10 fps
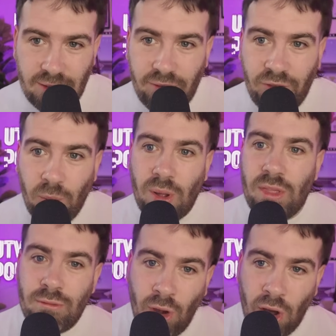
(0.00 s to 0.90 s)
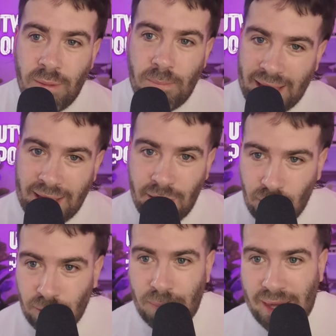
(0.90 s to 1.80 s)
for what the right back
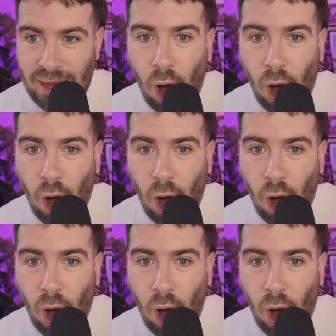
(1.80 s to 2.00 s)
could be